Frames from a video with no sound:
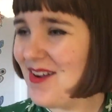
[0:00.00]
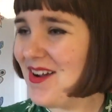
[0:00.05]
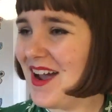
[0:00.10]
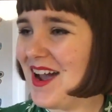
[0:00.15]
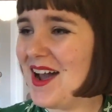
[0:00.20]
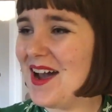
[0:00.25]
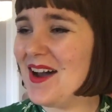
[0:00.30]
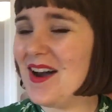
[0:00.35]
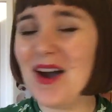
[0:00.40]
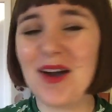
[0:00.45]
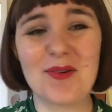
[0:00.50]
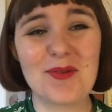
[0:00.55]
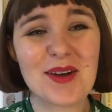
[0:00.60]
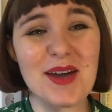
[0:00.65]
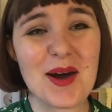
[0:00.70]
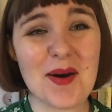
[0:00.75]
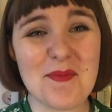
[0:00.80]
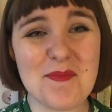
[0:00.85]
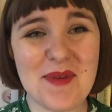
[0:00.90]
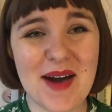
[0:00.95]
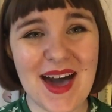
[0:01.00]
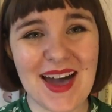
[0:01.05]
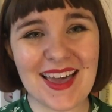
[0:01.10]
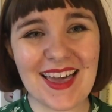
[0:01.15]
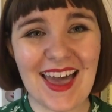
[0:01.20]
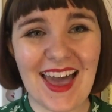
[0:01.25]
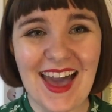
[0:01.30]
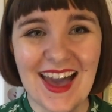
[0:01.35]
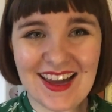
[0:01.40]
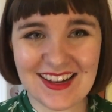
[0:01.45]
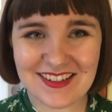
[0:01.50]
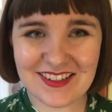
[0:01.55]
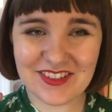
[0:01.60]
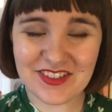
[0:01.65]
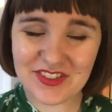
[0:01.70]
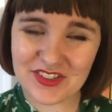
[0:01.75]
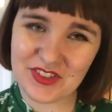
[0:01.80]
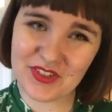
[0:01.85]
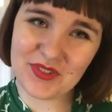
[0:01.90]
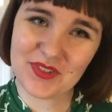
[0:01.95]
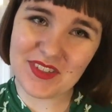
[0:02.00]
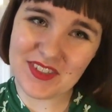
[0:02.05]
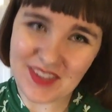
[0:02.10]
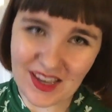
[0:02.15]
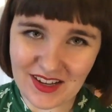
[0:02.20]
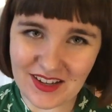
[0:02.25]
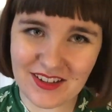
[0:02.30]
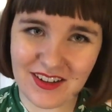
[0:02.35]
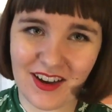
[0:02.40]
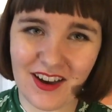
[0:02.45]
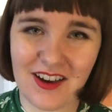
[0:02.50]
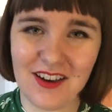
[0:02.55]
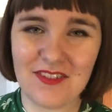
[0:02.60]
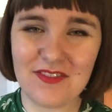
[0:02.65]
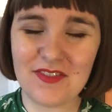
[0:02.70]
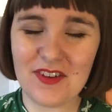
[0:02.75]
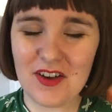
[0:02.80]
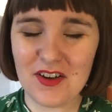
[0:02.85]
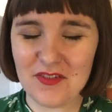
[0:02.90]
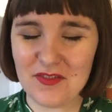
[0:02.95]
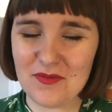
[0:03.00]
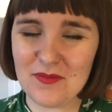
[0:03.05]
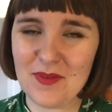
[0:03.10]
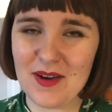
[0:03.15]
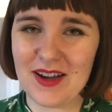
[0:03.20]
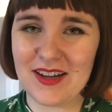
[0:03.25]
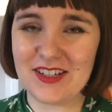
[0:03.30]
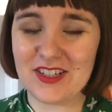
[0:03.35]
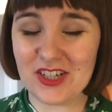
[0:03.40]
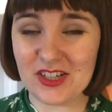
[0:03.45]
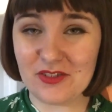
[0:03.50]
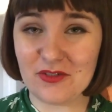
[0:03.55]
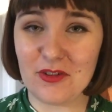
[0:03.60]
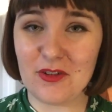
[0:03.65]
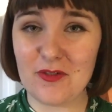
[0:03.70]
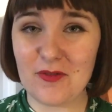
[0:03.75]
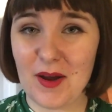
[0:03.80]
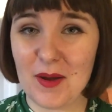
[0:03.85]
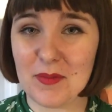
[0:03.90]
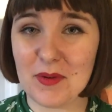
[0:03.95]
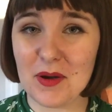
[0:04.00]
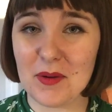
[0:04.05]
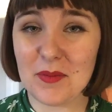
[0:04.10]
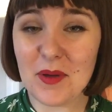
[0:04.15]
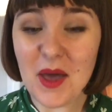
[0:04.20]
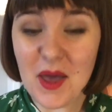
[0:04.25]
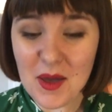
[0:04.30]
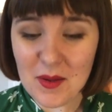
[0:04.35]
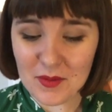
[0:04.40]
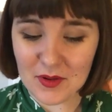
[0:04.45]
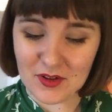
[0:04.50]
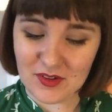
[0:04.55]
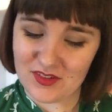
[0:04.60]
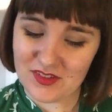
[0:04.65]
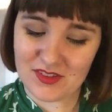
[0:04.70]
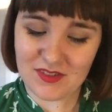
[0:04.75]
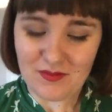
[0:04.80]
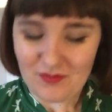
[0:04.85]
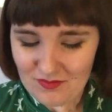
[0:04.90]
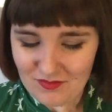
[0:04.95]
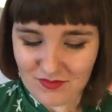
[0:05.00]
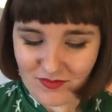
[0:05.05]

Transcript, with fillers: Uh, I will come back and do the second half of my January wrap up, because